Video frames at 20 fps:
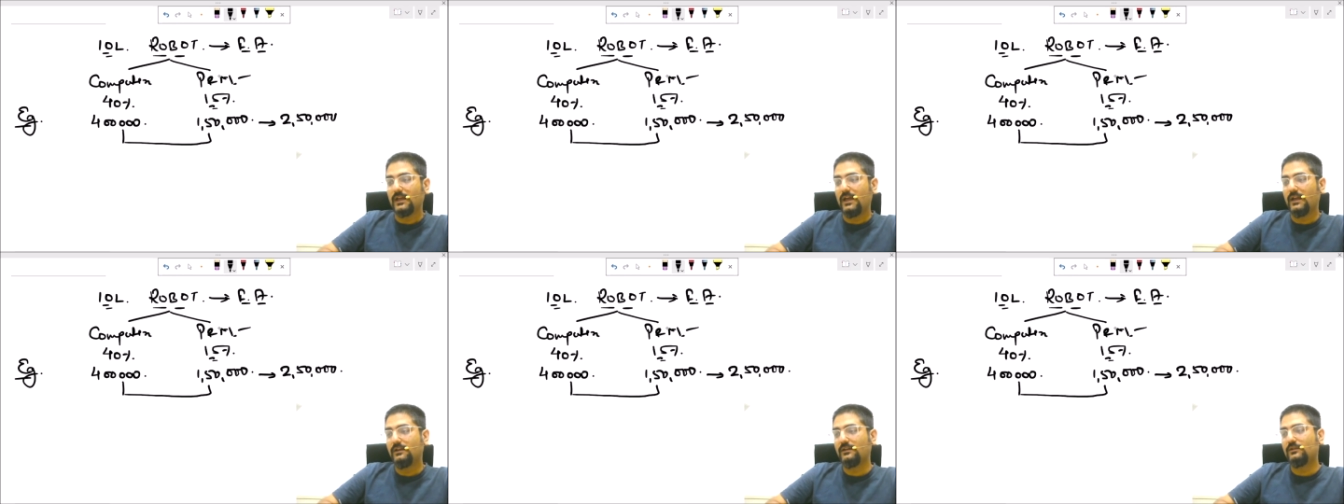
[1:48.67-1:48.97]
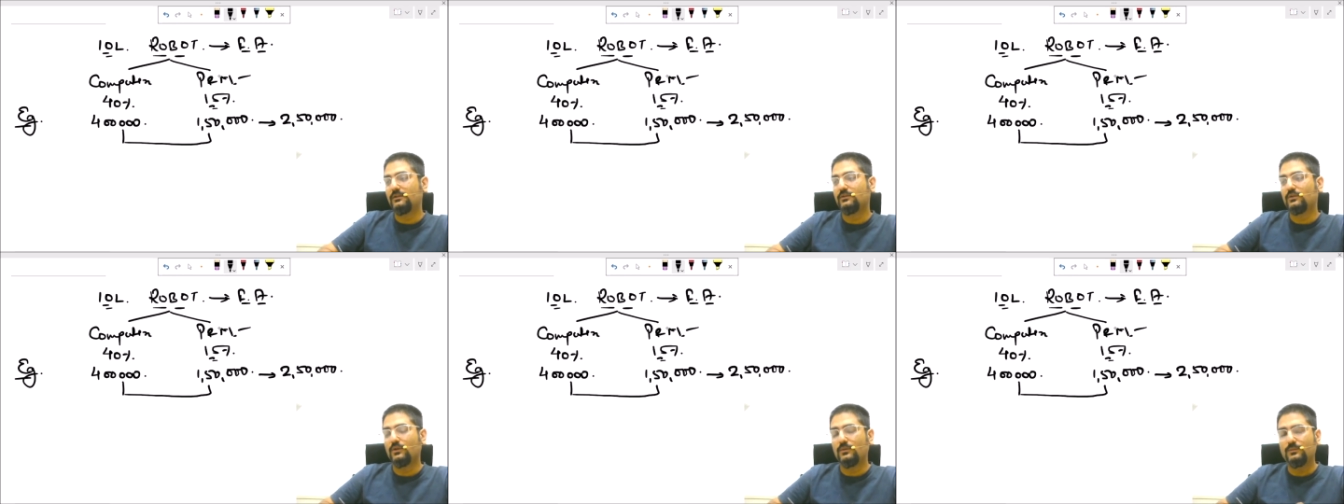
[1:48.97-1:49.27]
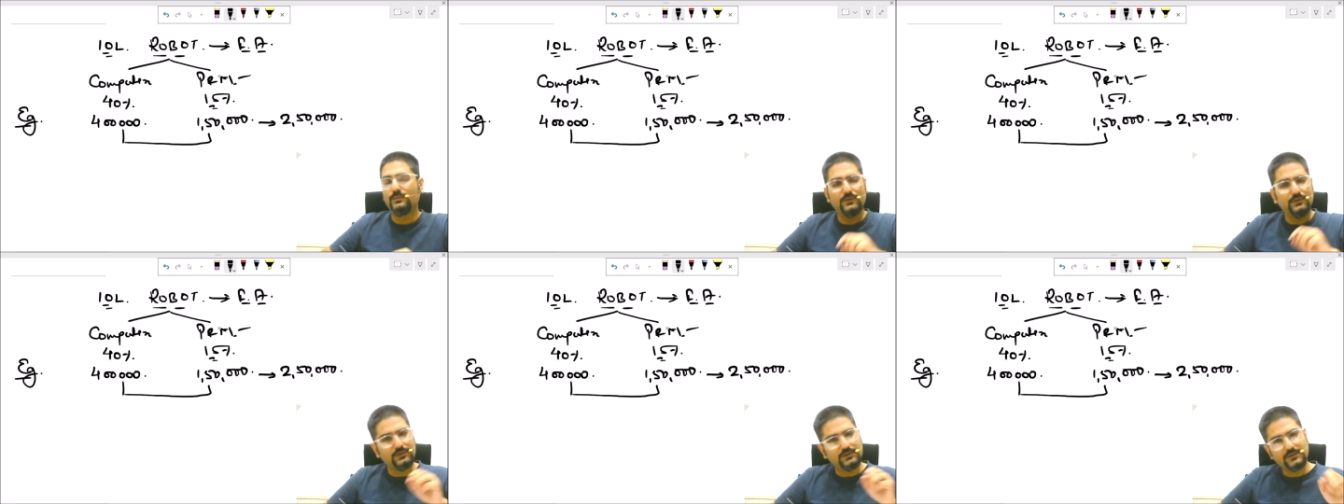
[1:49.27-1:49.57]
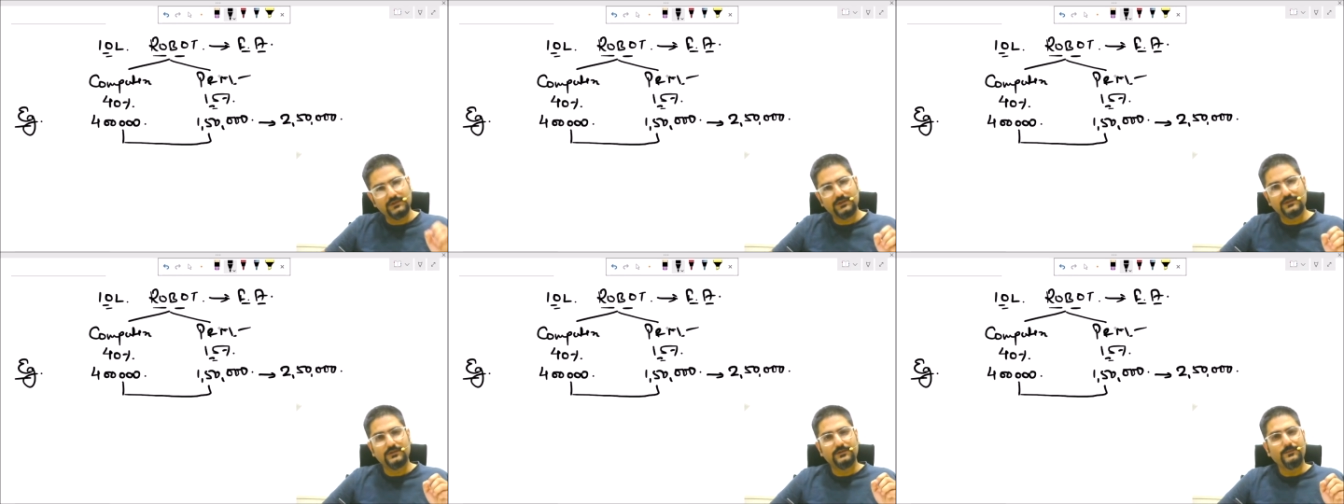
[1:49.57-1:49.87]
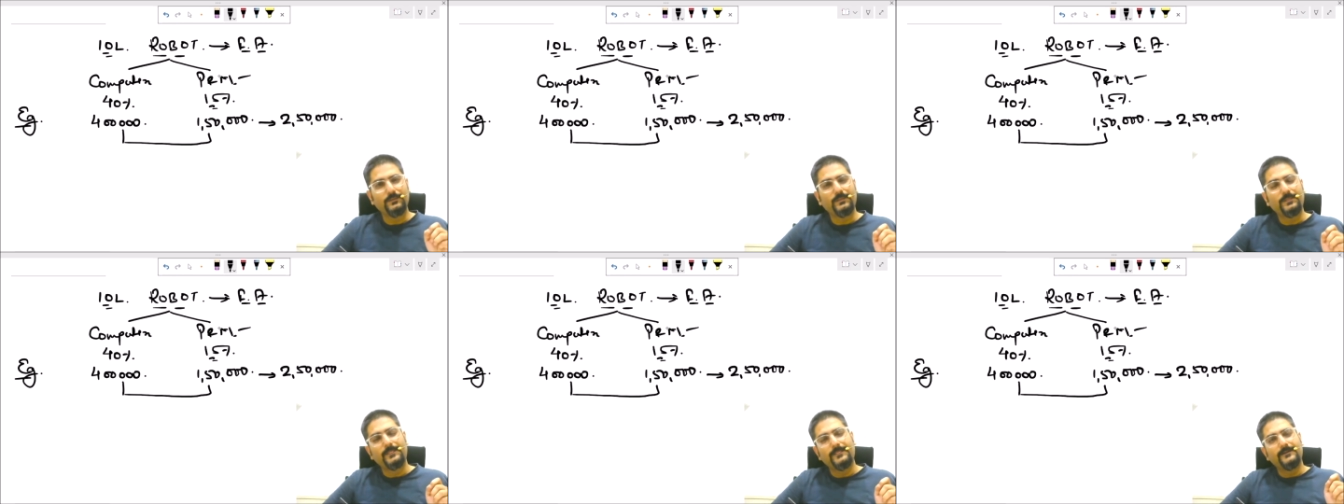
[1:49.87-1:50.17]
And
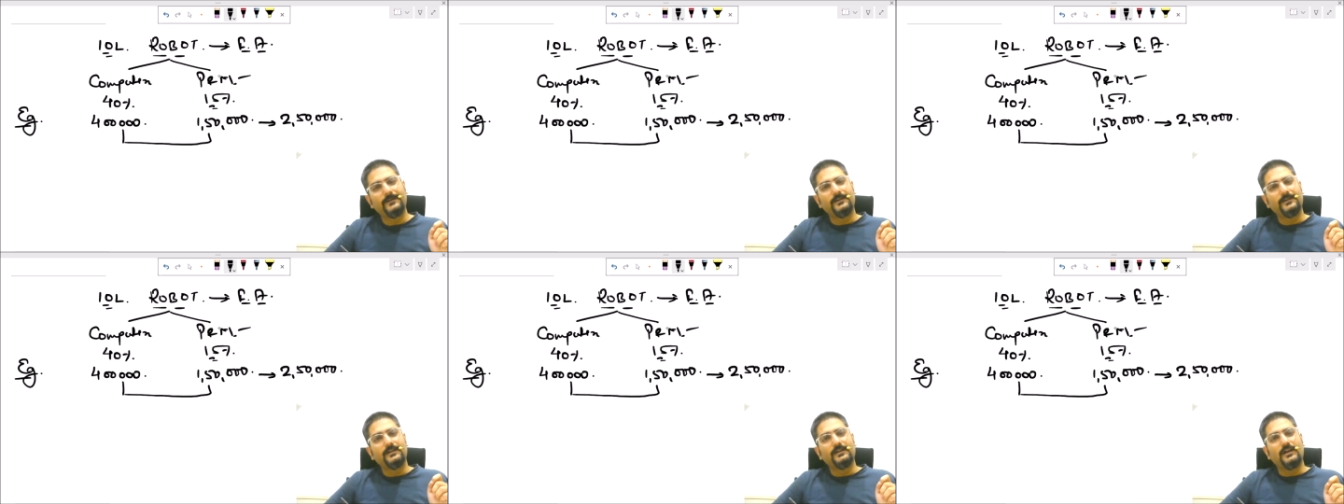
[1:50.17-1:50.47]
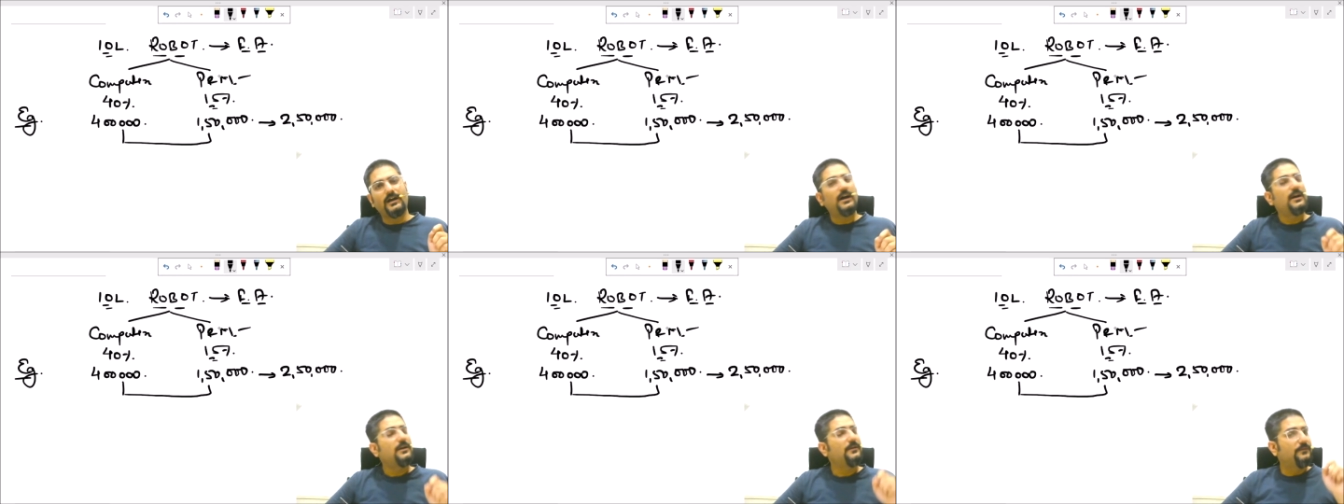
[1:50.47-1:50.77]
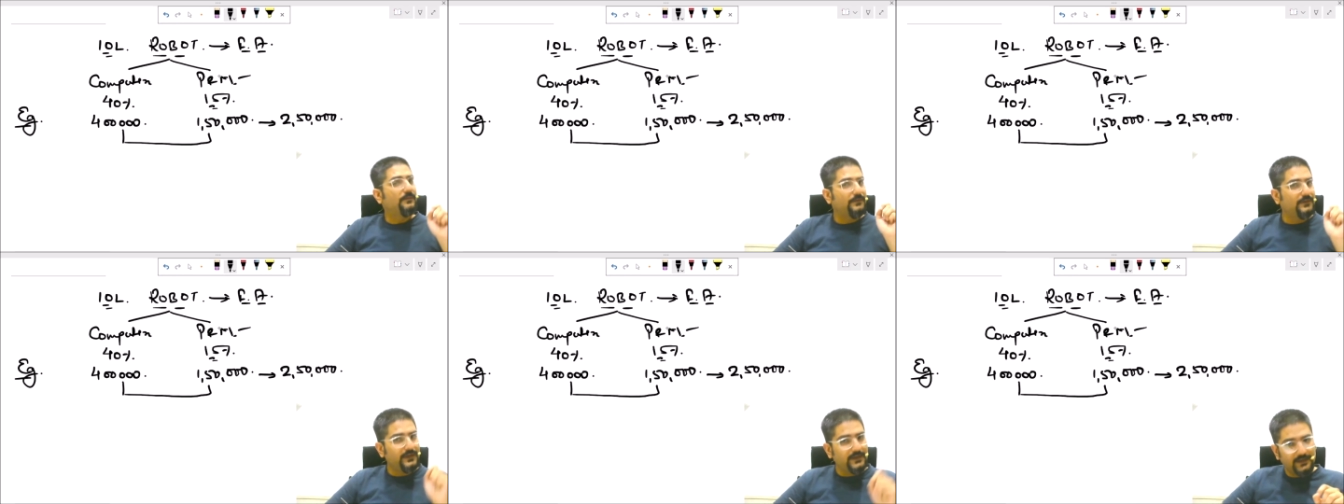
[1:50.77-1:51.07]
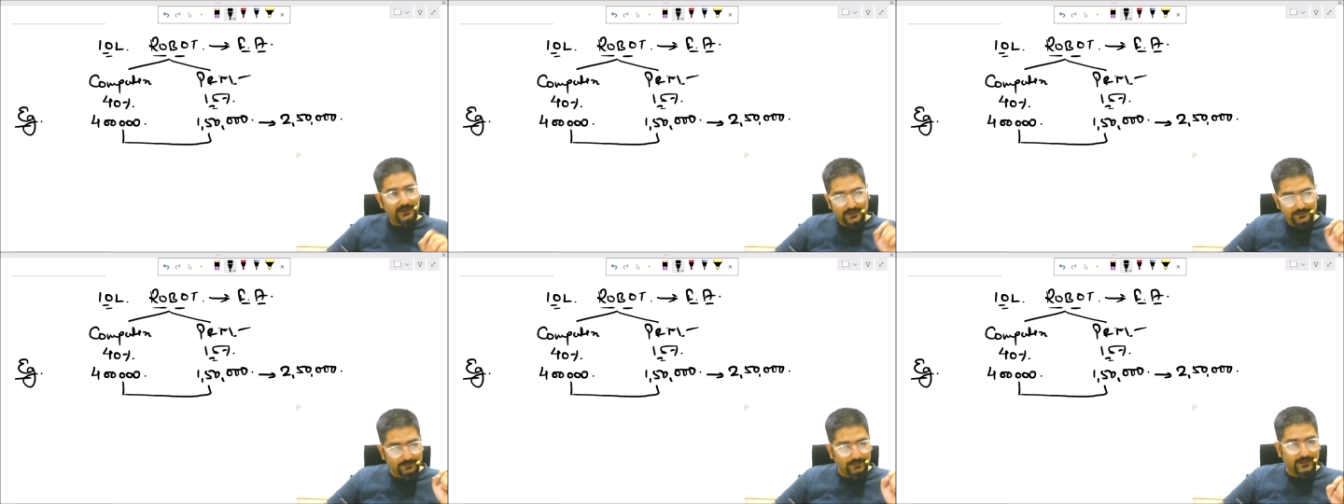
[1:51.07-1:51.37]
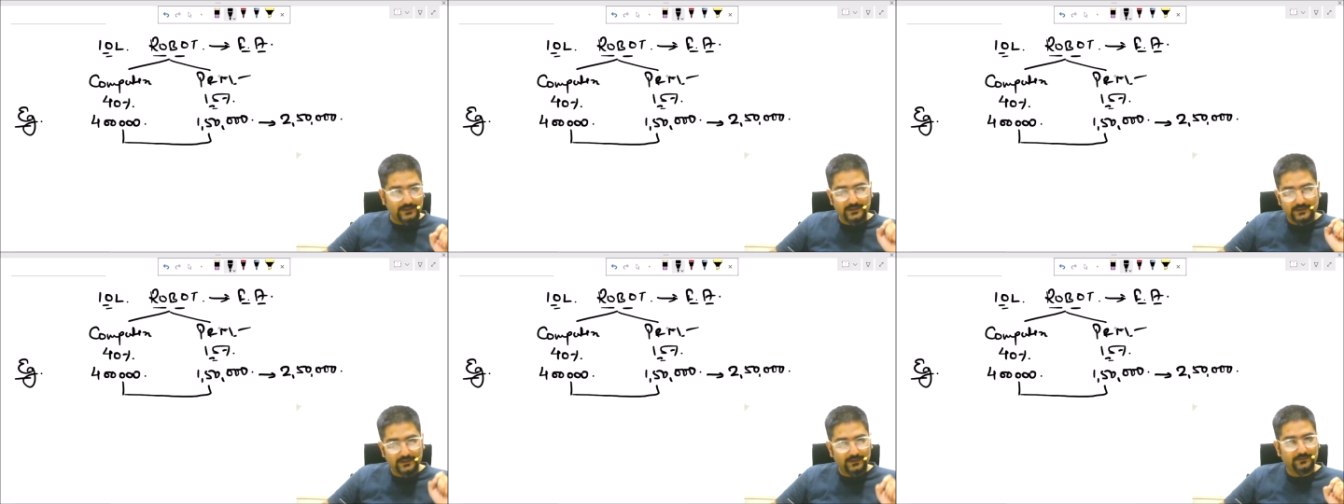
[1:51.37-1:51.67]
robots are way
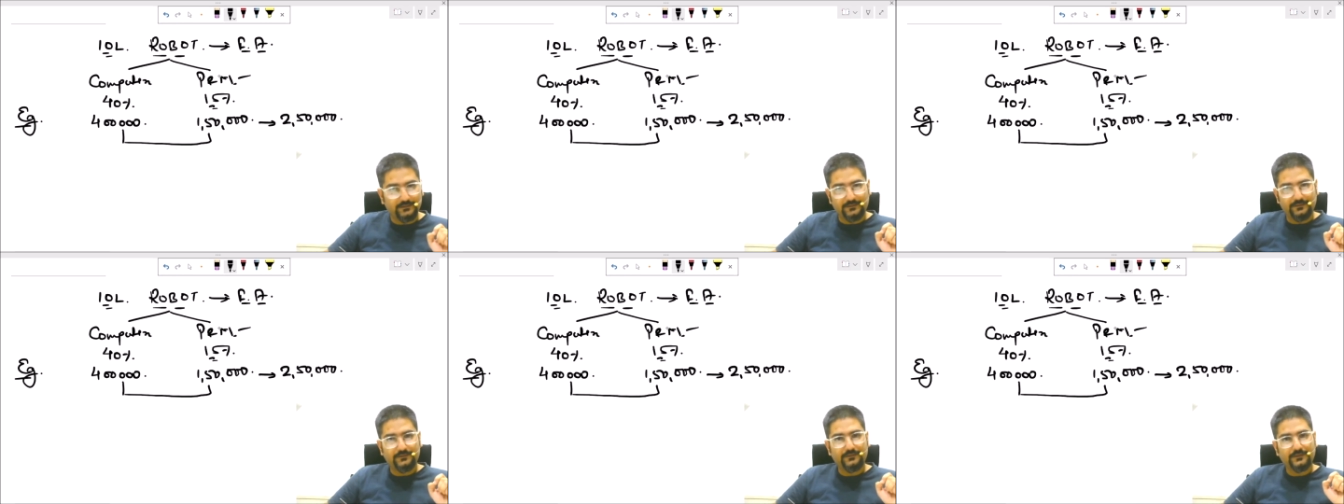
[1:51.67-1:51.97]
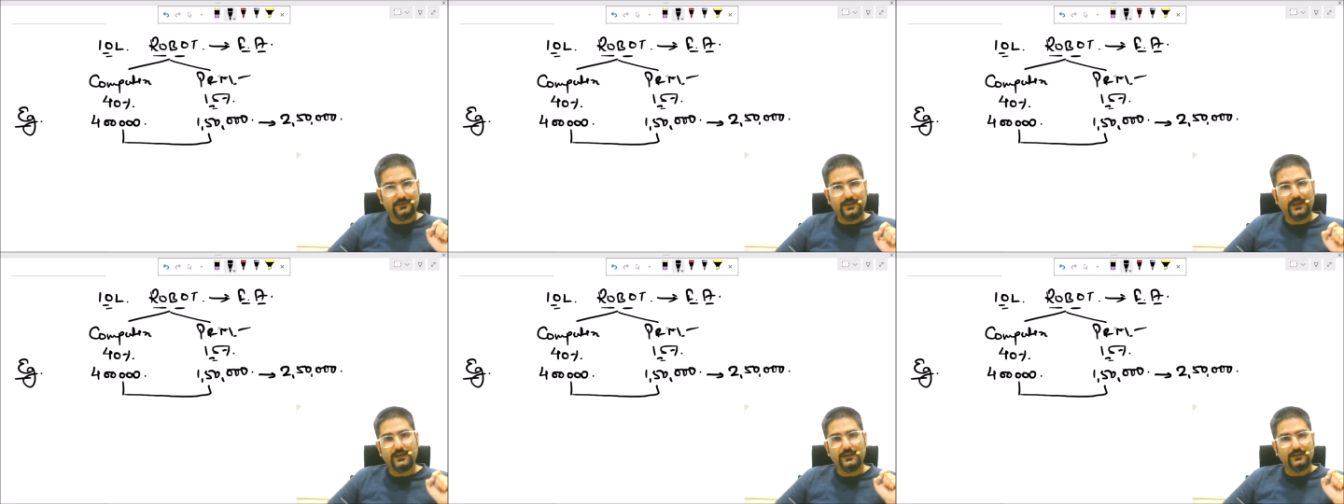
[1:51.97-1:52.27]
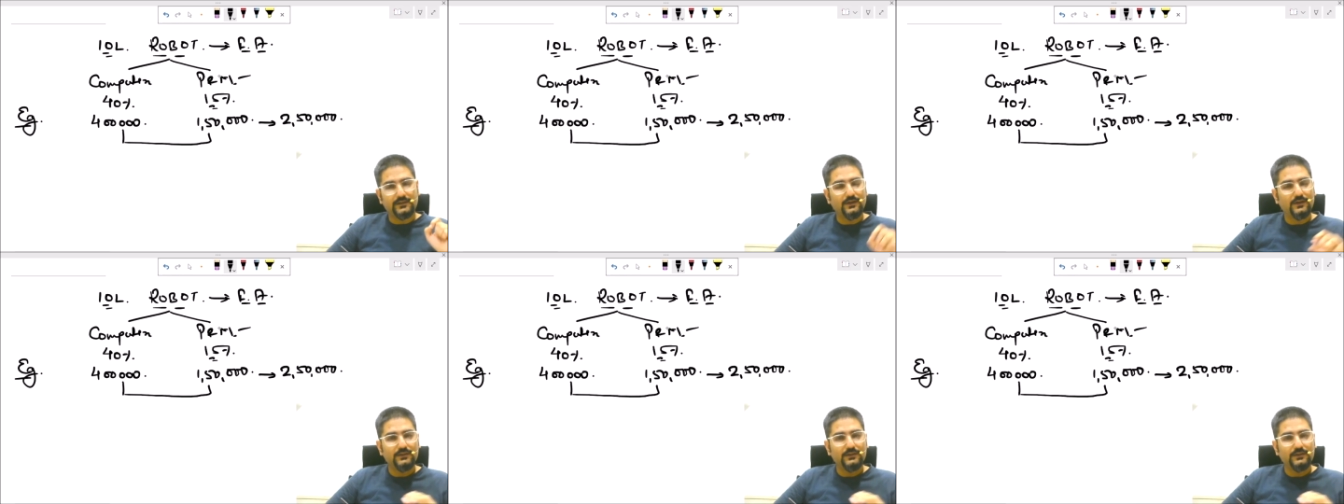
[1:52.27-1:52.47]
expensive, right?